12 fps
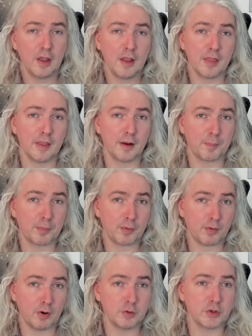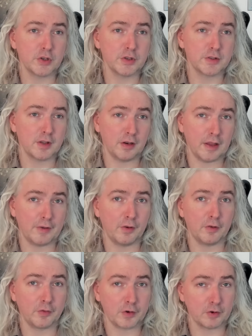that approaches the level
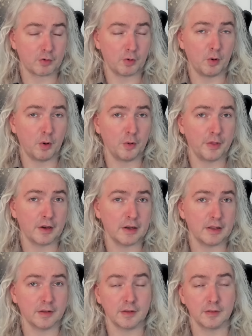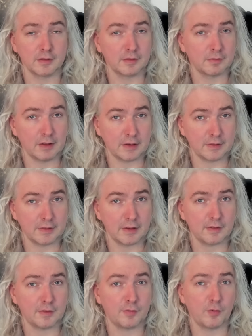of control that is that
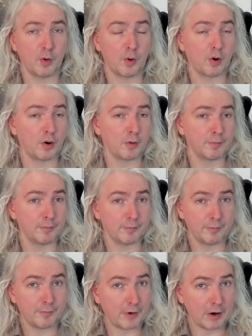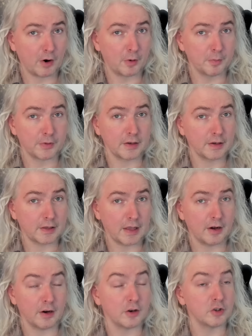exists for firearms in
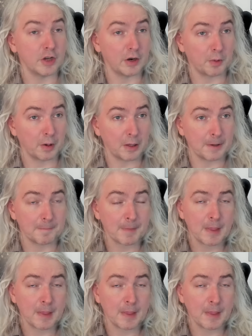Canada generally.